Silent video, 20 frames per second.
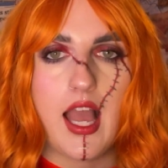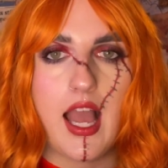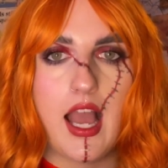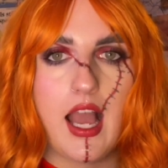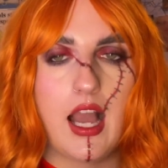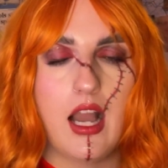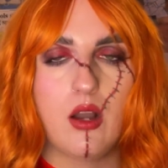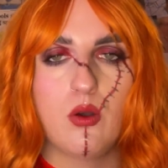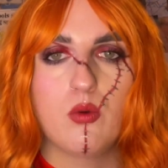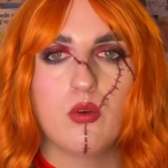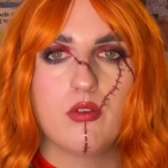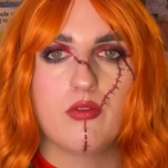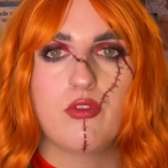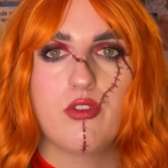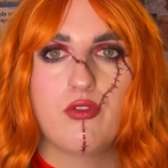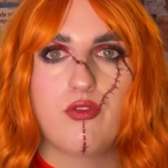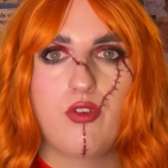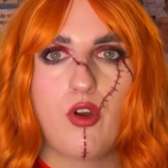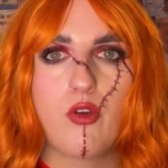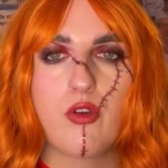out of
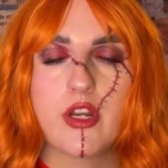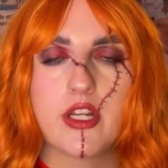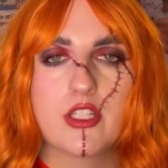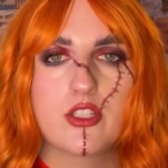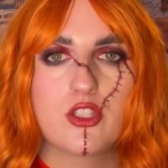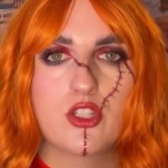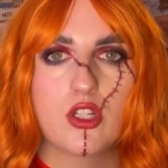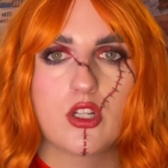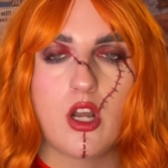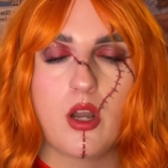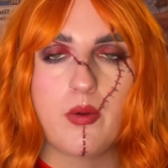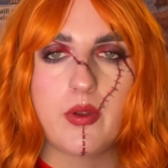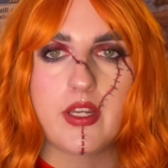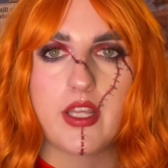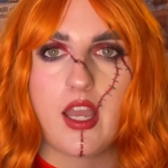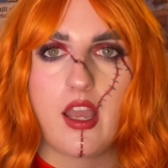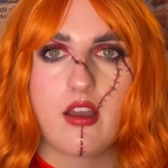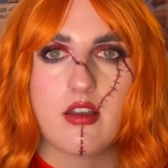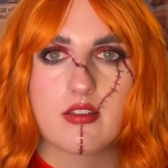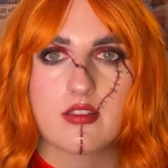the forest to go and
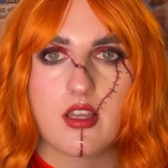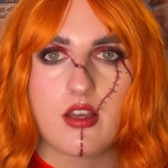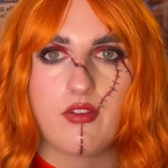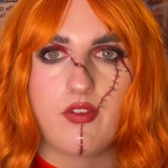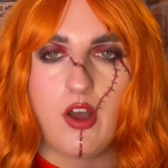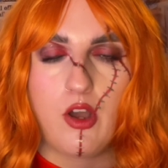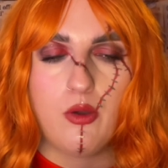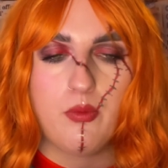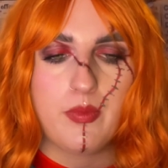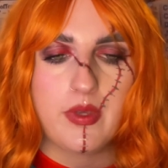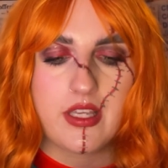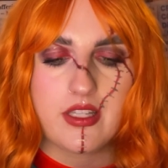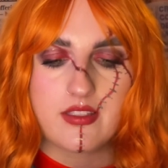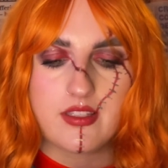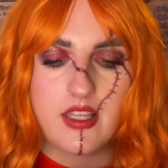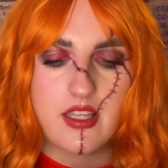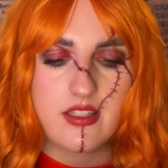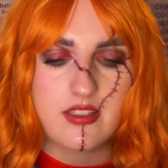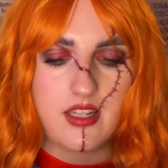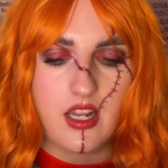get herself out, because
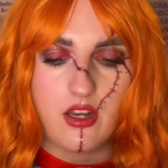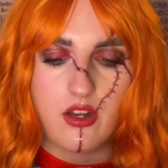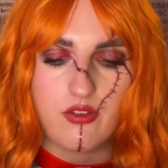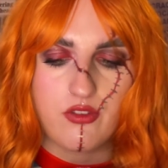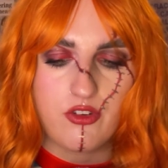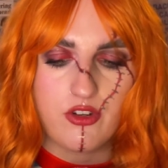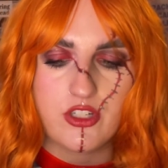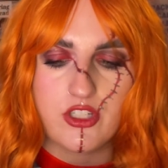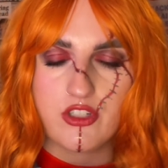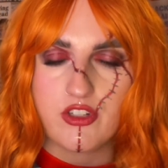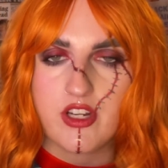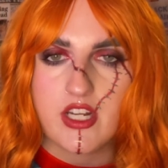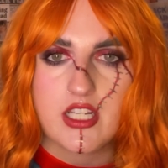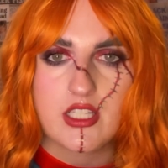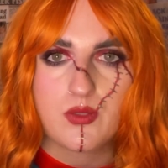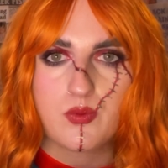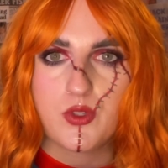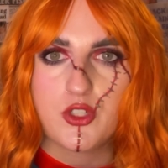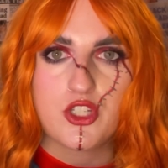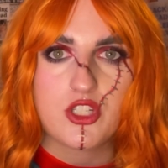the extent of her
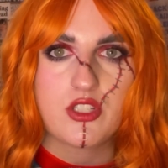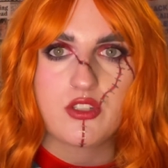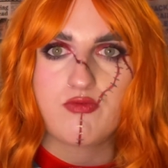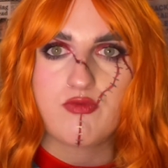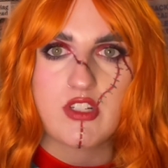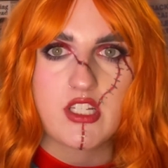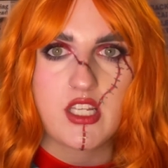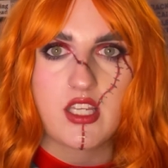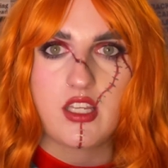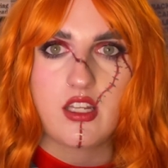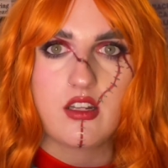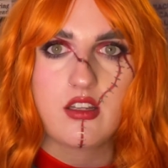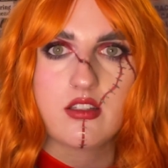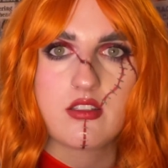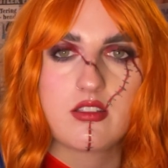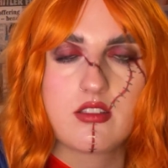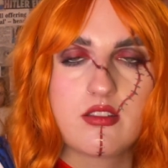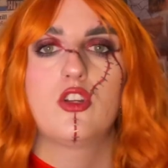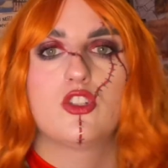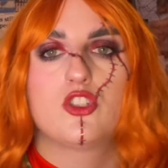injuries were just
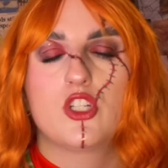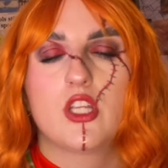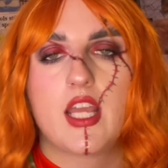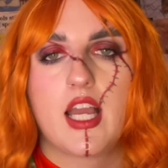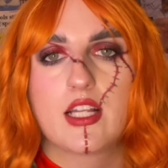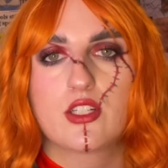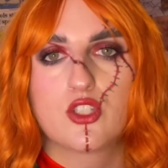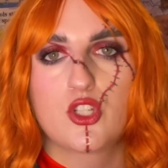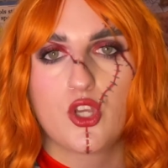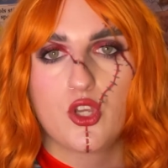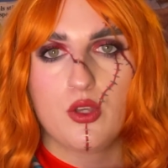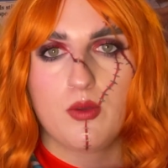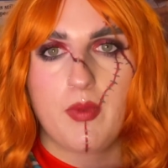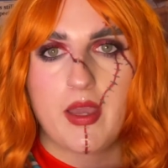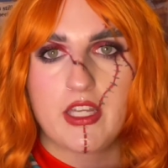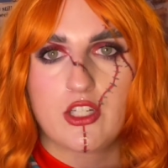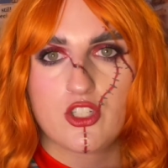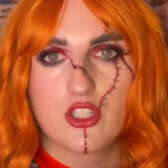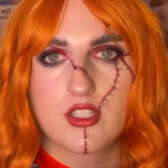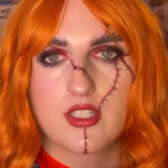ridiculous. She had 2
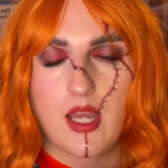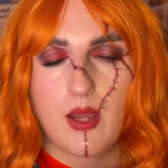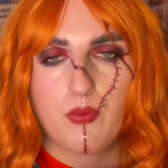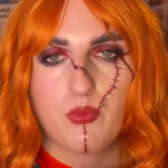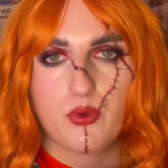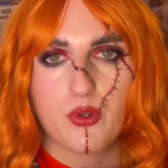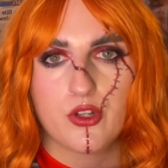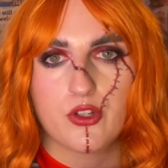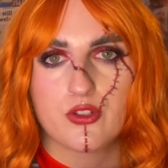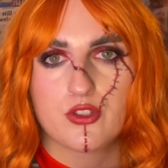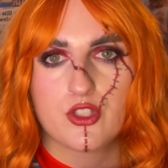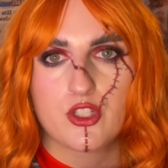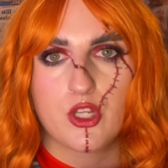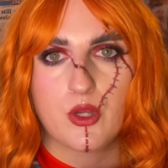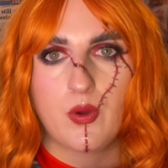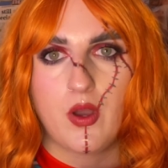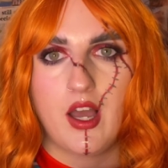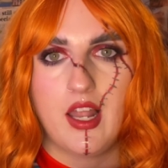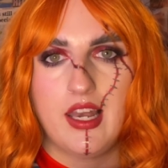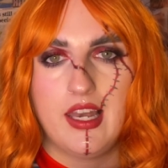major stab wounds
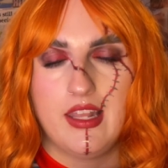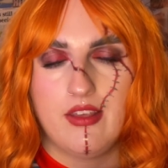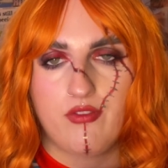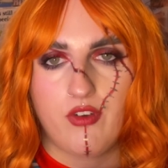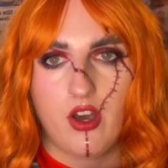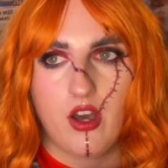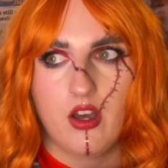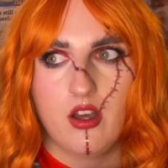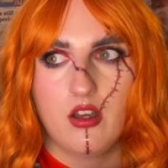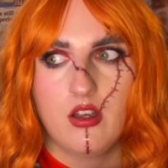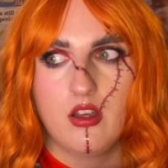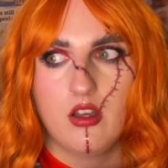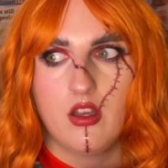to her liver,